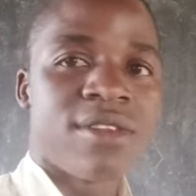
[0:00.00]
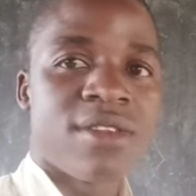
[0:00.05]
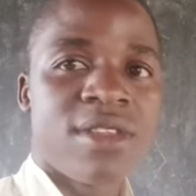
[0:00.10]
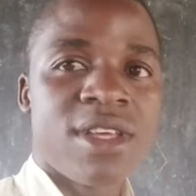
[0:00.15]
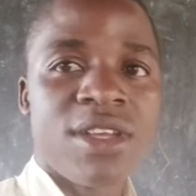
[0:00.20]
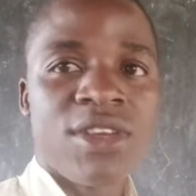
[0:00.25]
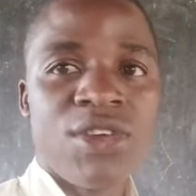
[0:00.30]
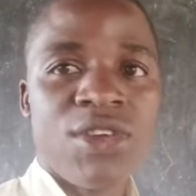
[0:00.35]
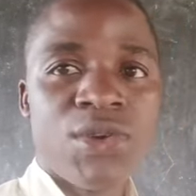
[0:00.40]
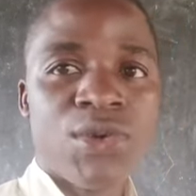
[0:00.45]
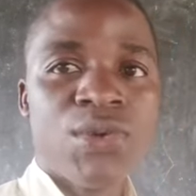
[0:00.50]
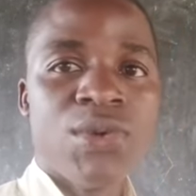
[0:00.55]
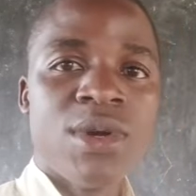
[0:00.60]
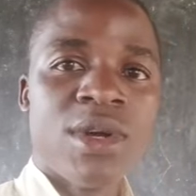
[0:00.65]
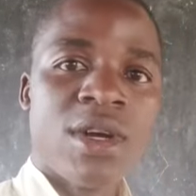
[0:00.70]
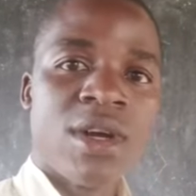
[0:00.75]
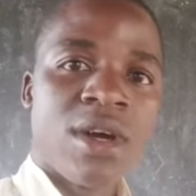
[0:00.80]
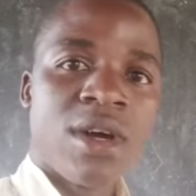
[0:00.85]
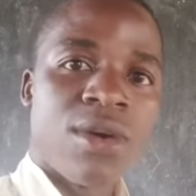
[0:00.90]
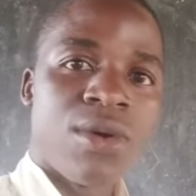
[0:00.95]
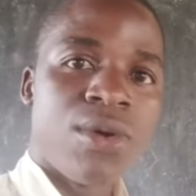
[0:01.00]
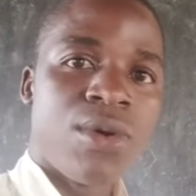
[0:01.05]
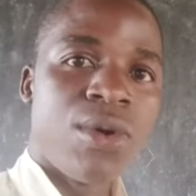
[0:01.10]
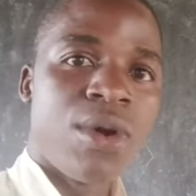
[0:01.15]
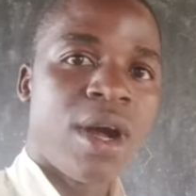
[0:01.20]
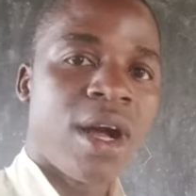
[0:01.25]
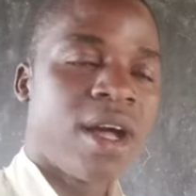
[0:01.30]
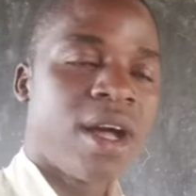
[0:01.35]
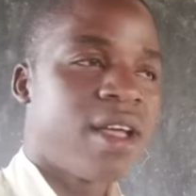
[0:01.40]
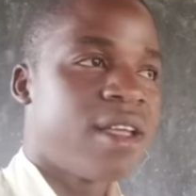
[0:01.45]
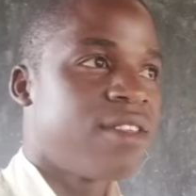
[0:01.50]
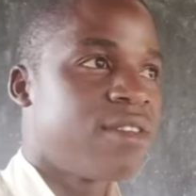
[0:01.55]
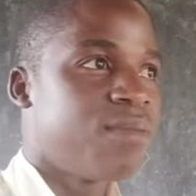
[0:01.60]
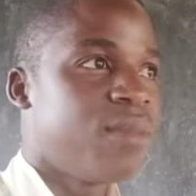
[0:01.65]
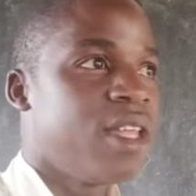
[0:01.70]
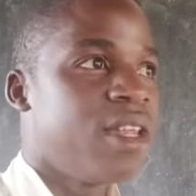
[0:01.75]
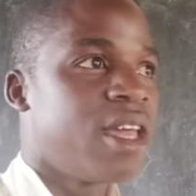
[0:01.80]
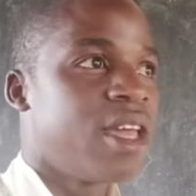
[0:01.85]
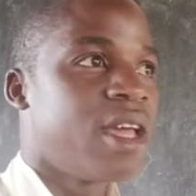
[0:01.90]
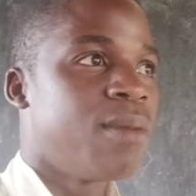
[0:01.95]
Then you who has
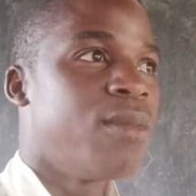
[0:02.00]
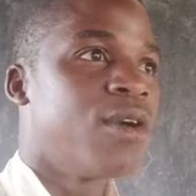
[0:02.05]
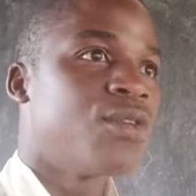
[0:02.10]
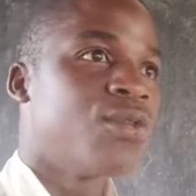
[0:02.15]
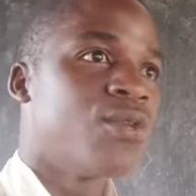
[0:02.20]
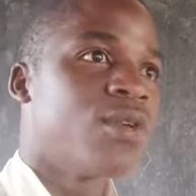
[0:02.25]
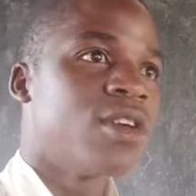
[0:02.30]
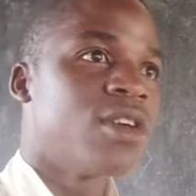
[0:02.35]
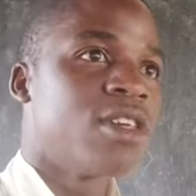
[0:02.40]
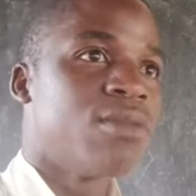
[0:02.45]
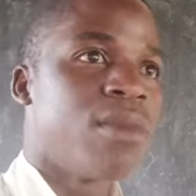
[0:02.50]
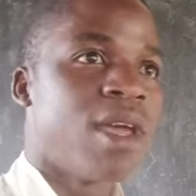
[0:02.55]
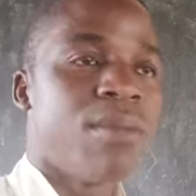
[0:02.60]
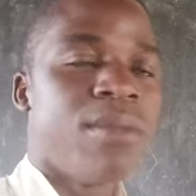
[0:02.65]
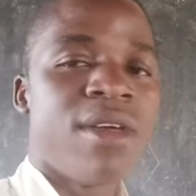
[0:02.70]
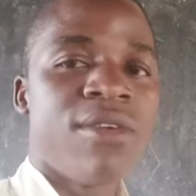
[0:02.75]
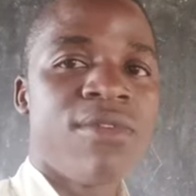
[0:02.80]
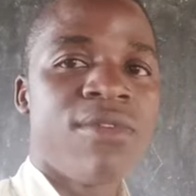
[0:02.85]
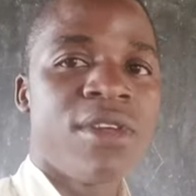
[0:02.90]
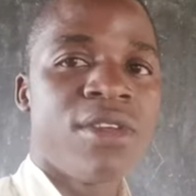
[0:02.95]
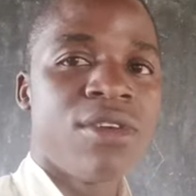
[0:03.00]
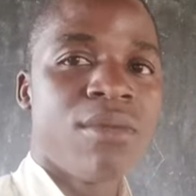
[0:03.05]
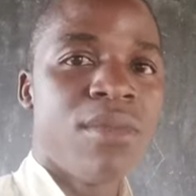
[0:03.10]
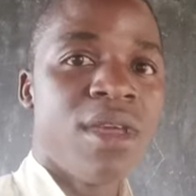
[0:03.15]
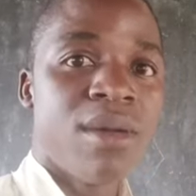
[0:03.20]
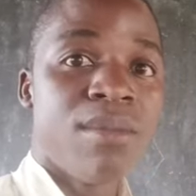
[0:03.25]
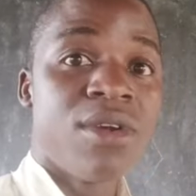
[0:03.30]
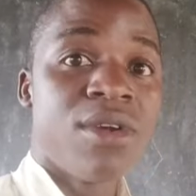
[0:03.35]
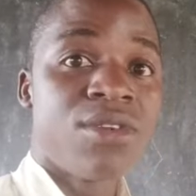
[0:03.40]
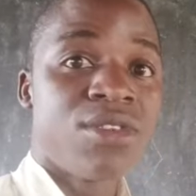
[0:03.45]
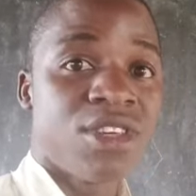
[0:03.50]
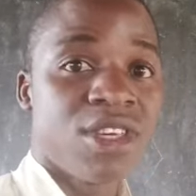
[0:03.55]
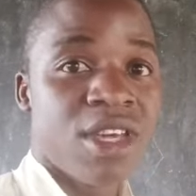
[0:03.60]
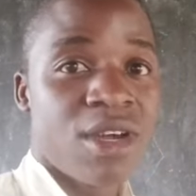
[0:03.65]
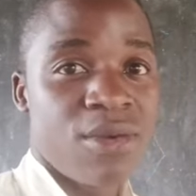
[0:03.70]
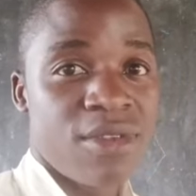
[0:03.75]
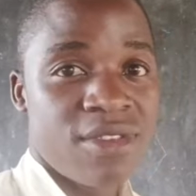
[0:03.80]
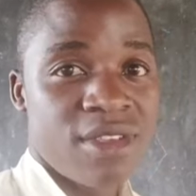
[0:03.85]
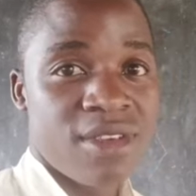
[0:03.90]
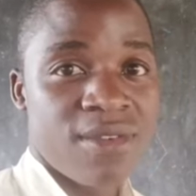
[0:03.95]
been able to watch maybe a video, be able to
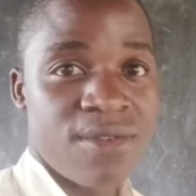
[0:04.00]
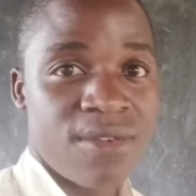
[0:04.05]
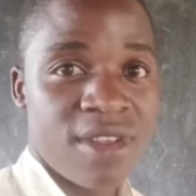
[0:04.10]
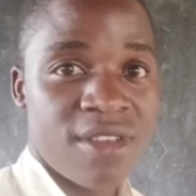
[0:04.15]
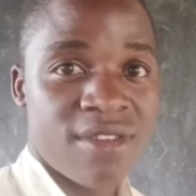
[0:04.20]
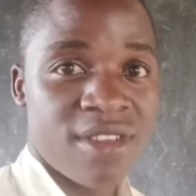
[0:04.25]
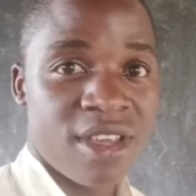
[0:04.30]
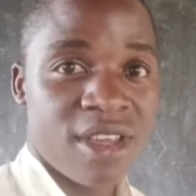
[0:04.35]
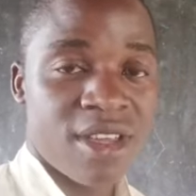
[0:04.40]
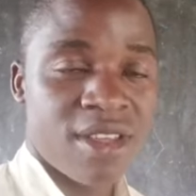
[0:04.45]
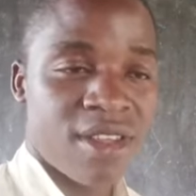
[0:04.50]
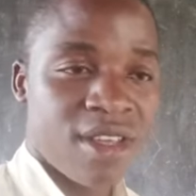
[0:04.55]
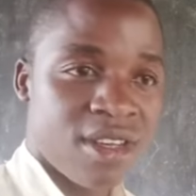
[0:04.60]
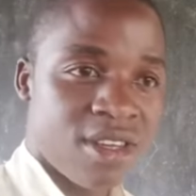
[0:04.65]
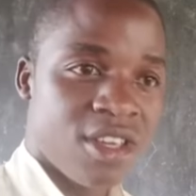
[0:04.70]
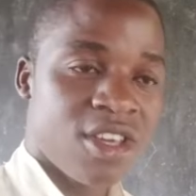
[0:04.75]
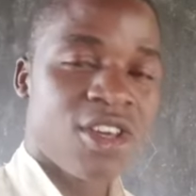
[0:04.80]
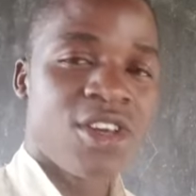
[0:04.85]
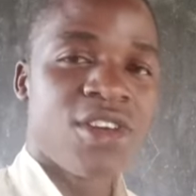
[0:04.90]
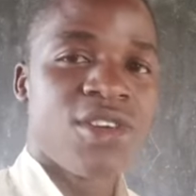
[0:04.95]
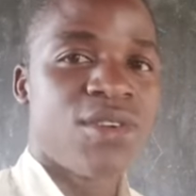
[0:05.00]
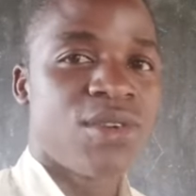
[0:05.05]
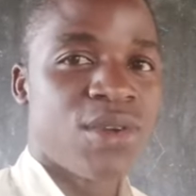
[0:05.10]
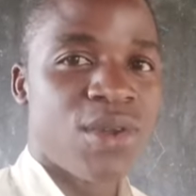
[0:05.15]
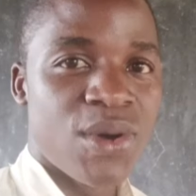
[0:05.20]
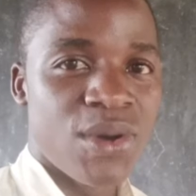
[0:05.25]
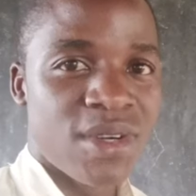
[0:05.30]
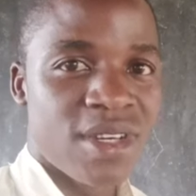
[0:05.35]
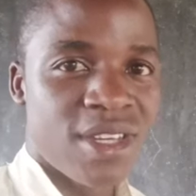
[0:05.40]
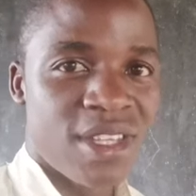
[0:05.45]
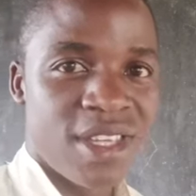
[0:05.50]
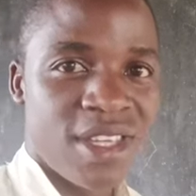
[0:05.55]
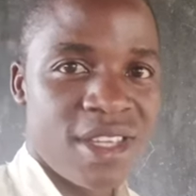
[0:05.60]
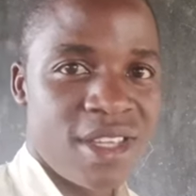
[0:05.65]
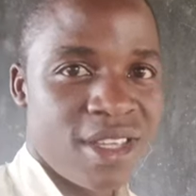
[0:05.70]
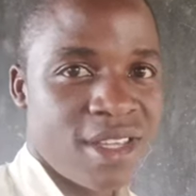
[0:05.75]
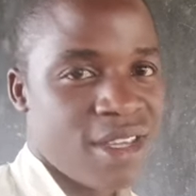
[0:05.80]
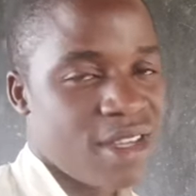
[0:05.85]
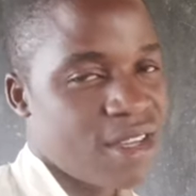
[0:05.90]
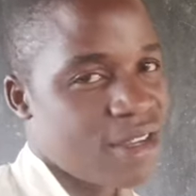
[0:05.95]
share with a friend such that you don't
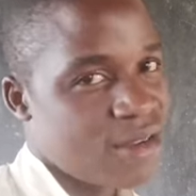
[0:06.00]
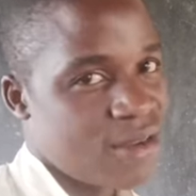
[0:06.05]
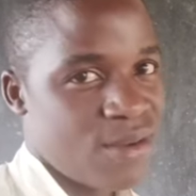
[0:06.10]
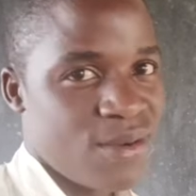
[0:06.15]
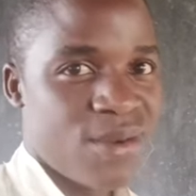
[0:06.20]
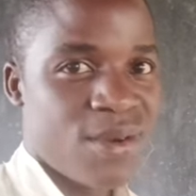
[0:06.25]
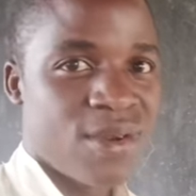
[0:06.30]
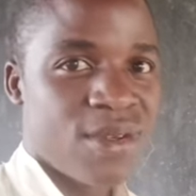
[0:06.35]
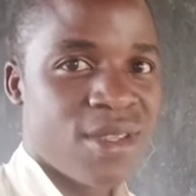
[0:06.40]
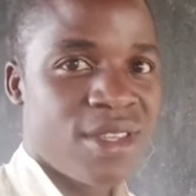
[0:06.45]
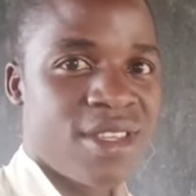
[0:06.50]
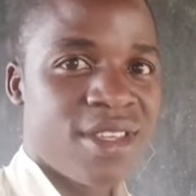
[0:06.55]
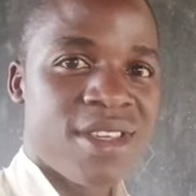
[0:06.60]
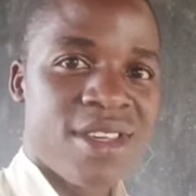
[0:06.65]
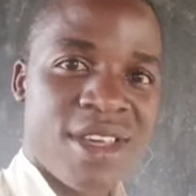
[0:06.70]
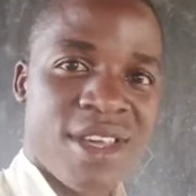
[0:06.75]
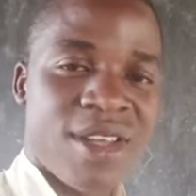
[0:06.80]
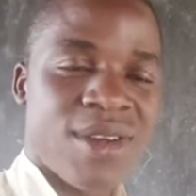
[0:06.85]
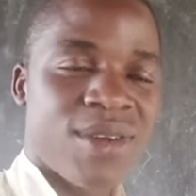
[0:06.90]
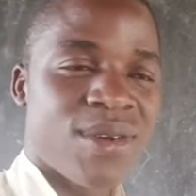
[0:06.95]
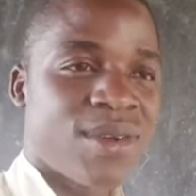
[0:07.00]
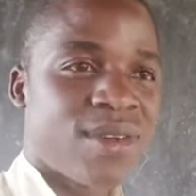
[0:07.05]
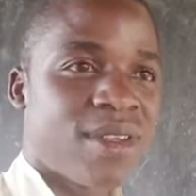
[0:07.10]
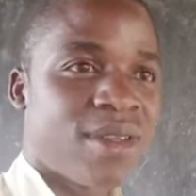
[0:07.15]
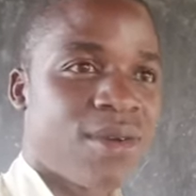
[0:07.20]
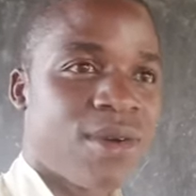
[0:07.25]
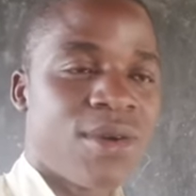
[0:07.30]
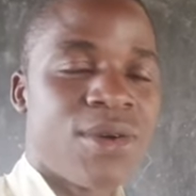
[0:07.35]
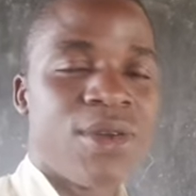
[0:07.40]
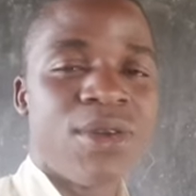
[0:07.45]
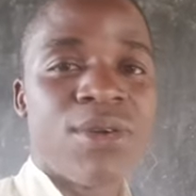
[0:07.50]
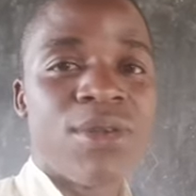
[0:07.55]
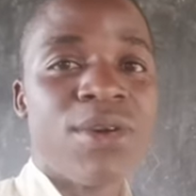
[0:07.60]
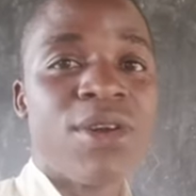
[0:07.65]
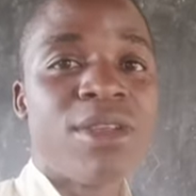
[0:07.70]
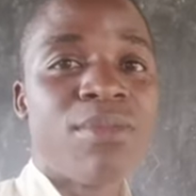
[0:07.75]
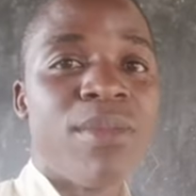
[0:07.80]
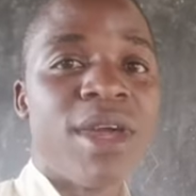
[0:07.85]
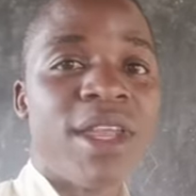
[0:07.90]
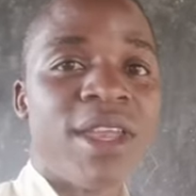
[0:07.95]
watch alone or you
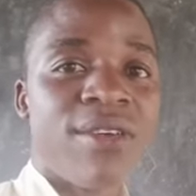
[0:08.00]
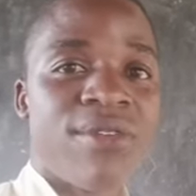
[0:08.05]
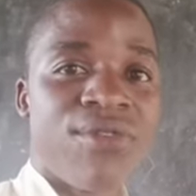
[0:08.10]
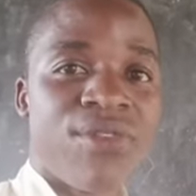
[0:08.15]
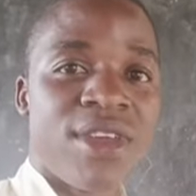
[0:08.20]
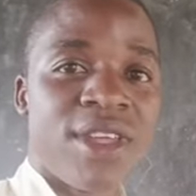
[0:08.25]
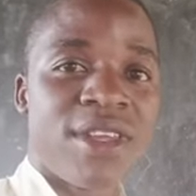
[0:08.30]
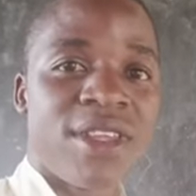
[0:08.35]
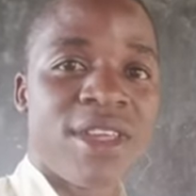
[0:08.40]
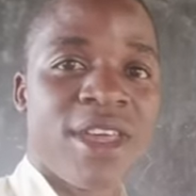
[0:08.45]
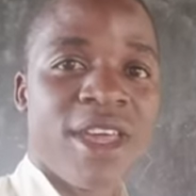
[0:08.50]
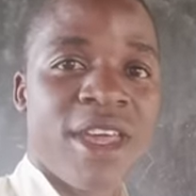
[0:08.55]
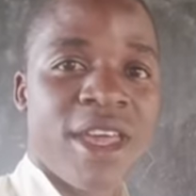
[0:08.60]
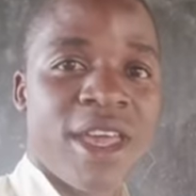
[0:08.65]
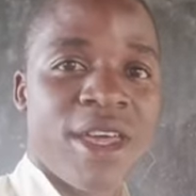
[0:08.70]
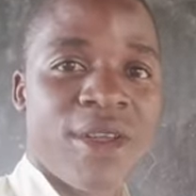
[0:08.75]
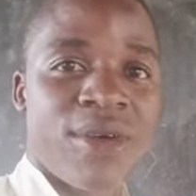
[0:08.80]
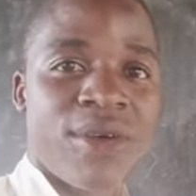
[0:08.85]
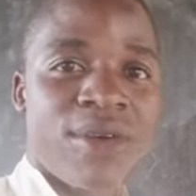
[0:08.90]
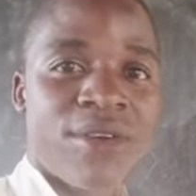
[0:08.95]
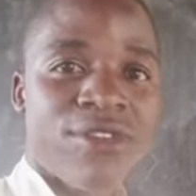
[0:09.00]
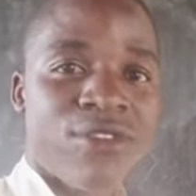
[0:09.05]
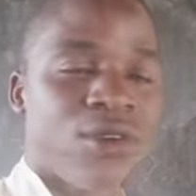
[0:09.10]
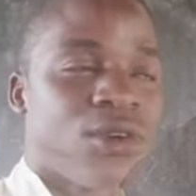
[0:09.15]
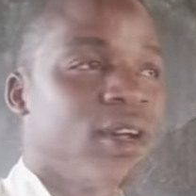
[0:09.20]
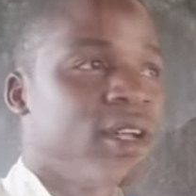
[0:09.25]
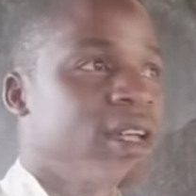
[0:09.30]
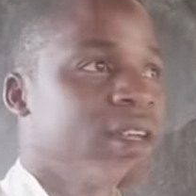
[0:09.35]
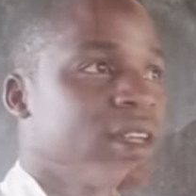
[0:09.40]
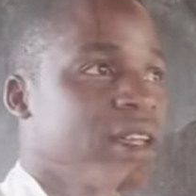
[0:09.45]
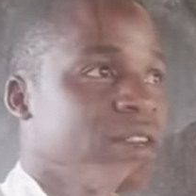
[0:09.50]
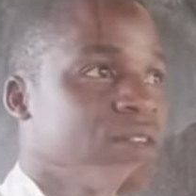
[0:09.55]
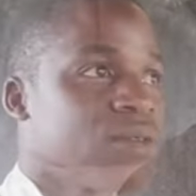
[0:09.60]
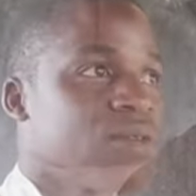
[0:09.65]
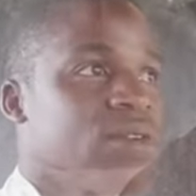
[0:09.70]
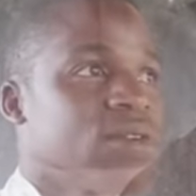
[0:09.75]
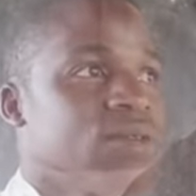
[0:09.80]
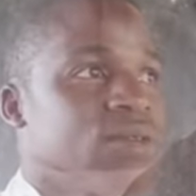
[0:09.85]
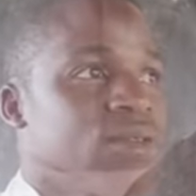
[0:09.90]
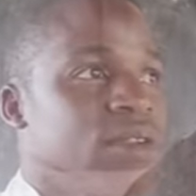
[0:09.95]
don't benefit alone. So let us
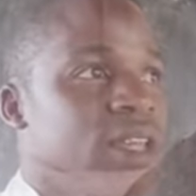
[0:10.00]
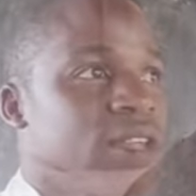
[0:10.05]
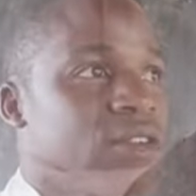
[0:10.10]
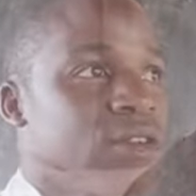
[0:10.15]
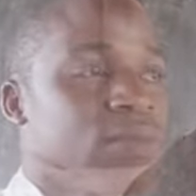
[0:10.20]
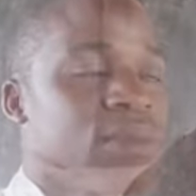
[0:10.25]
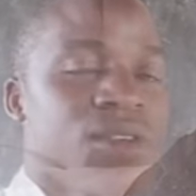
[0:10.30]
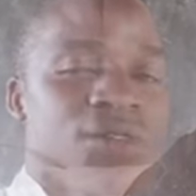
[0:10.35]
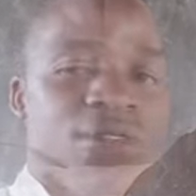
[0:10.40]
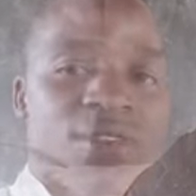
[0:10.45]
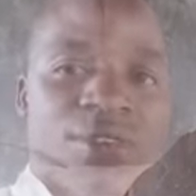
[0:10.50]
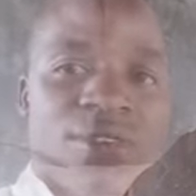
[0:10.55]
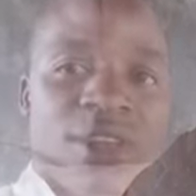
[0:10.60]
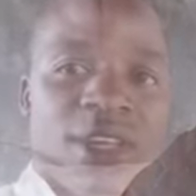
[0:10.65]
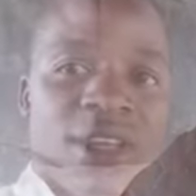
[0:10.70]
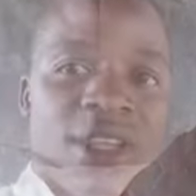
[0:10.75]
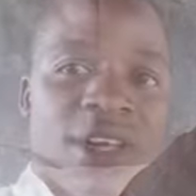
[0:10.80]
go to the topic for today.